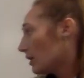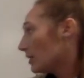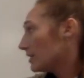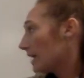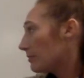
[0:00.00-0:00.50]

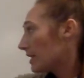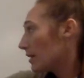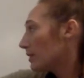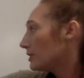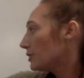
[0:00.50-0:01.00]
Same thing
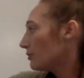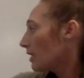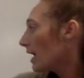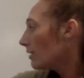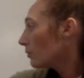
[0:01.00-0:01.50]
with do
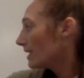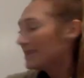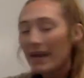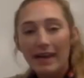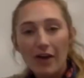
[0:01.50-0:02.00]
not. We
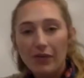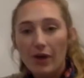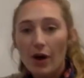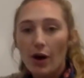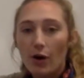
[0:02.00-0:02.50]
take out the
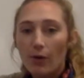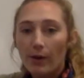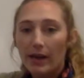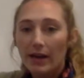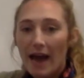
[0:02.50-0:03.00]
O
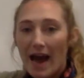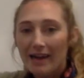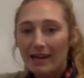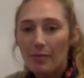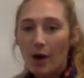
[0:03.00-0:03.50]
and add
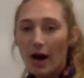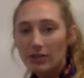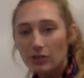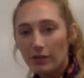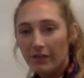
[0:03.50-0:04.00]
an
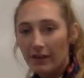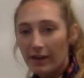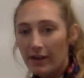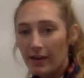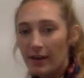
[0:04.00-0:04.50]

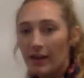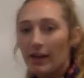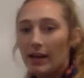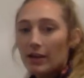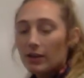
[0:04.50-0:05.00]
apostrophe.
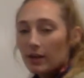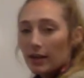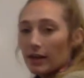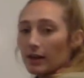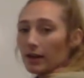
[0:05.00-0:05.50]

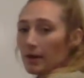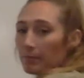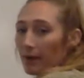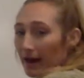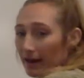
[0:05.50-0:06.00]

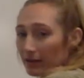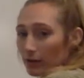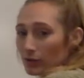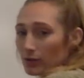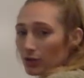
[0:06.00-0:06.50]
Combine
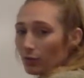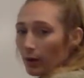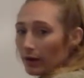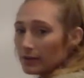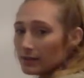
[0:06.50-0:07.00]
those two
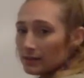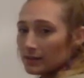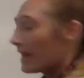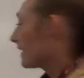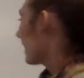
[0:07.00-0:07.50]
words, take